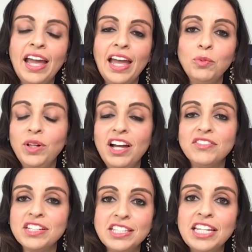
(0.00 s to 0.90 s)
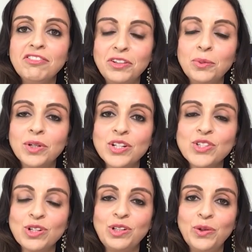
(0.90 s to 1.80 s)
And we'll have to see if it works
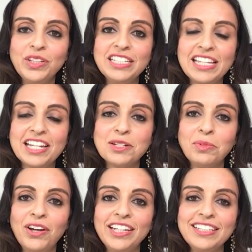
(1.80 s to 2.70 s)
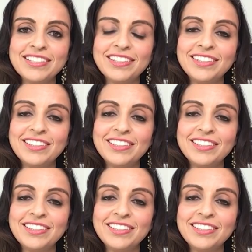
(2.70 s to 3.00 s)
to clone these antibodies.